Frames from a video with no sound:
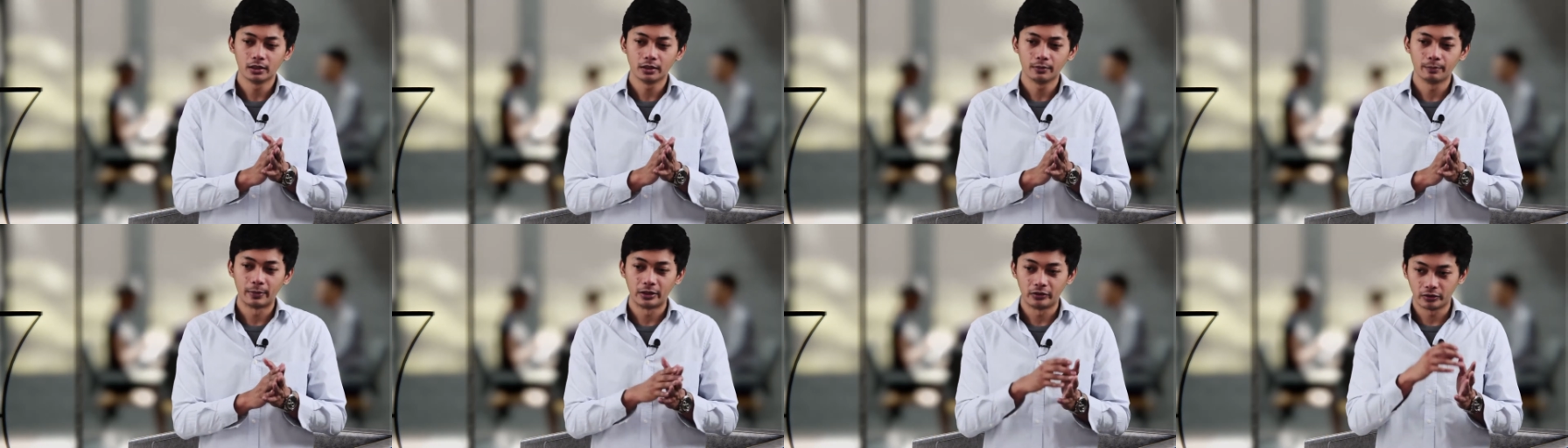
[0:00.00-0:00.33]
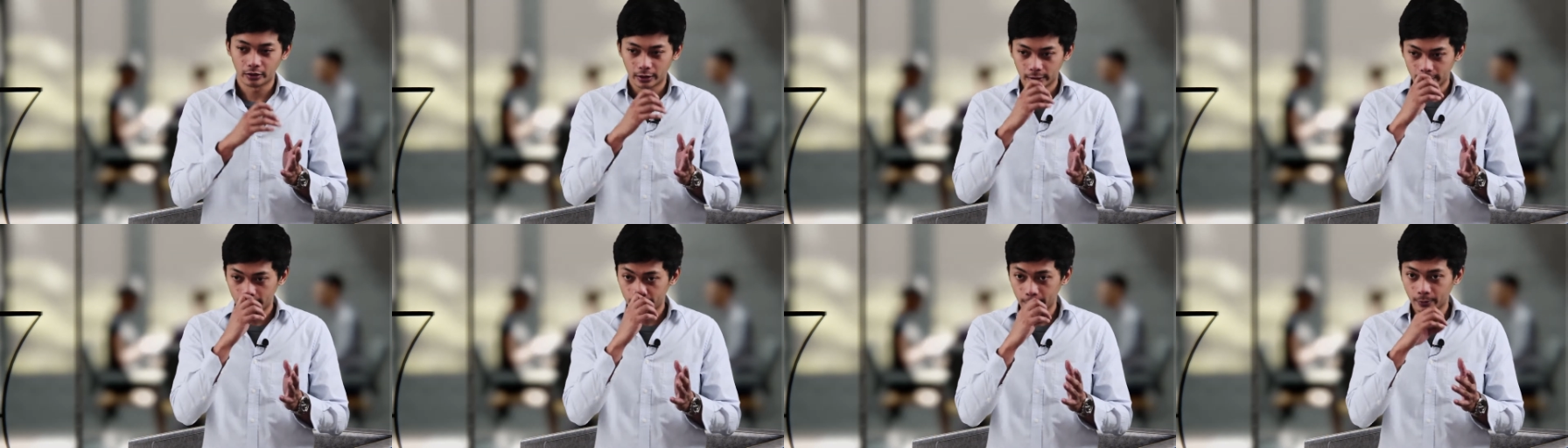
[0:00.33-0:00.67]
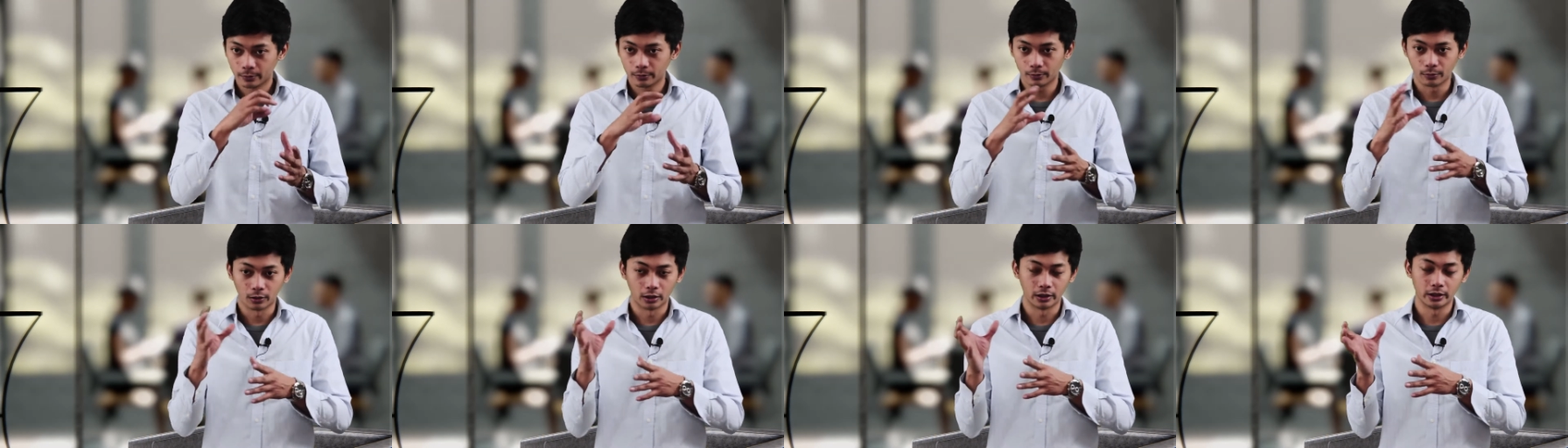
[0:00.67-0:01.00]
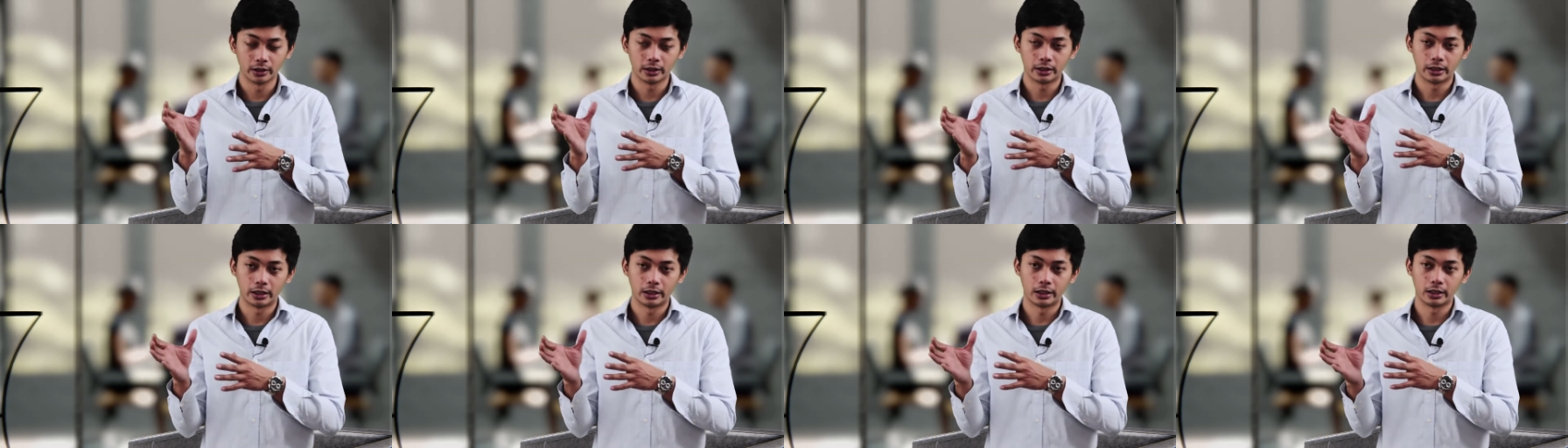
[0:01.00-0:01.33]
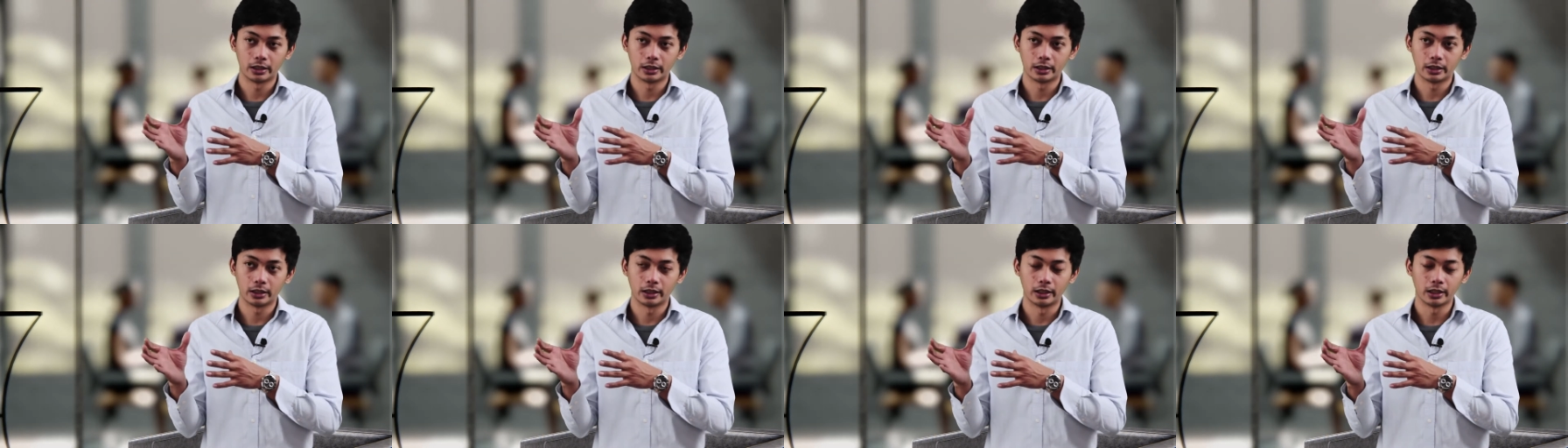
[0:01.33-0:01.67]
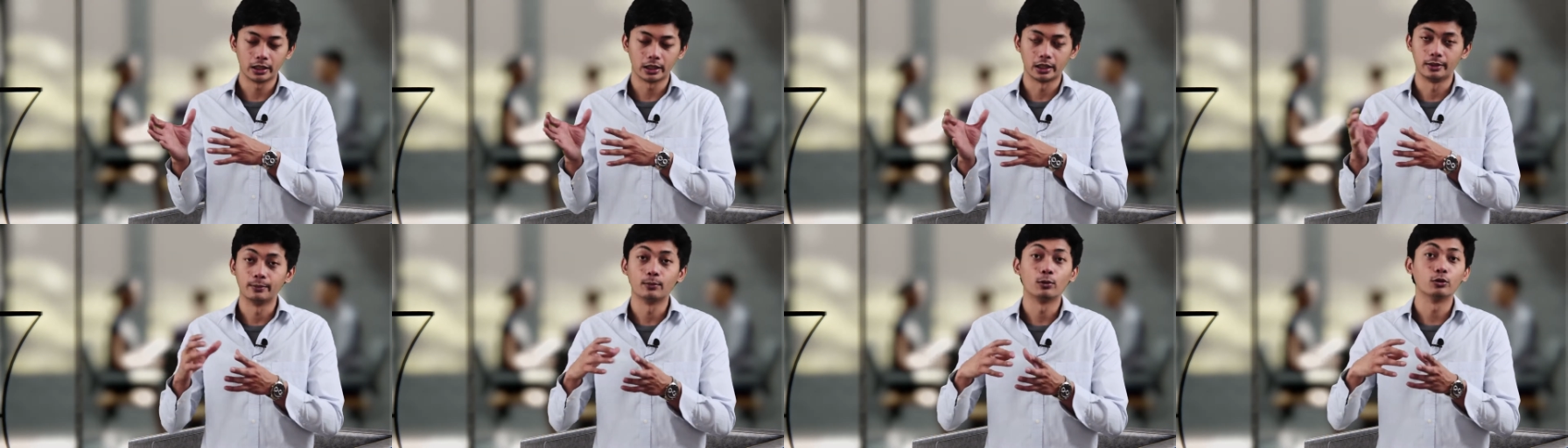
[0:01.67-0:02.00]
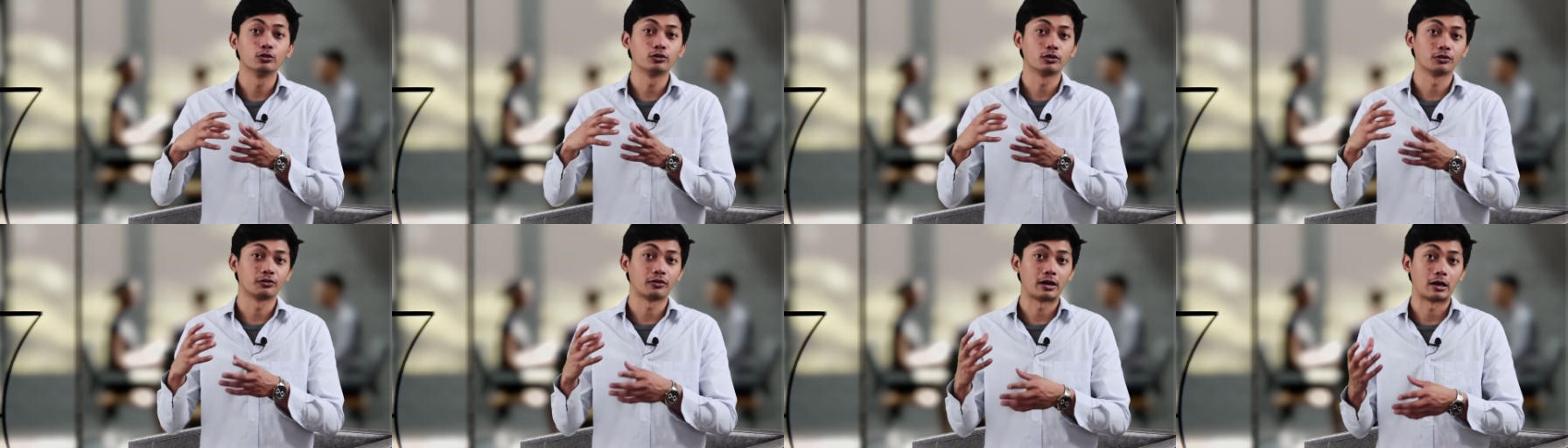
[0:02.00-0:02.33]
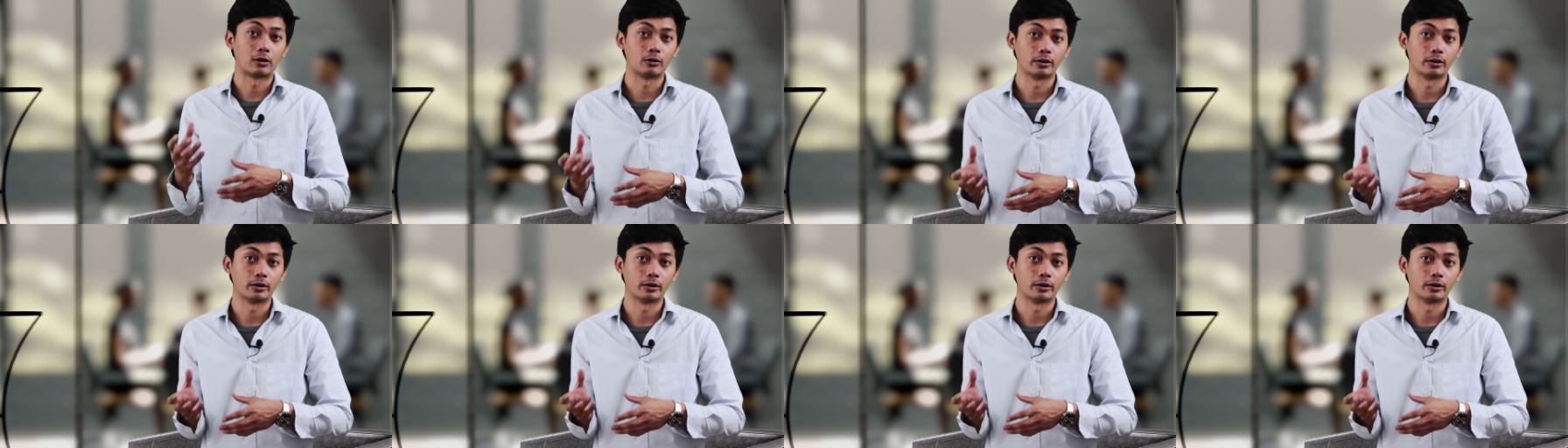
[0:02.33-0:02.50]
Basically, in most of